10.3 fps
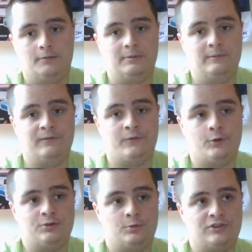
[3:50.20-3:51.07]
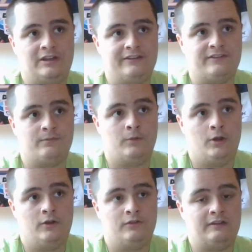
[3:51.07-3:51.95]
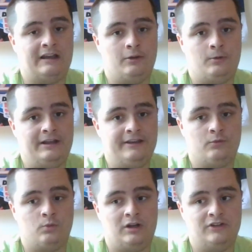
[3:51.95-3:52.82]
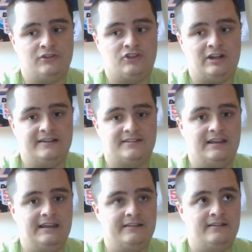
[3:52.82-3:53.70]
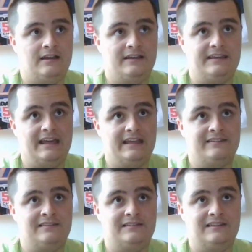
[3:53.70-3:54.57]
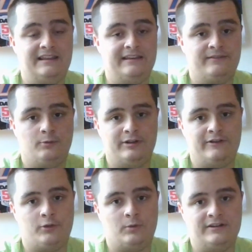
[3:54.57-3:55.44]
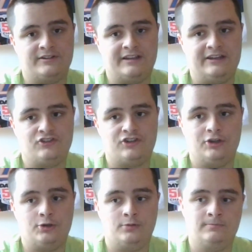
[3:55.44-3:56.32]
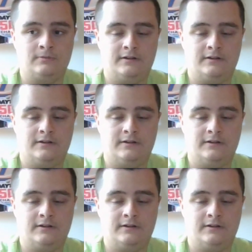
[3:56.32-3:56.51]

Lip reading: But at first, it was like Tyler Reddick and Ross Chastain again leading the way to stage two,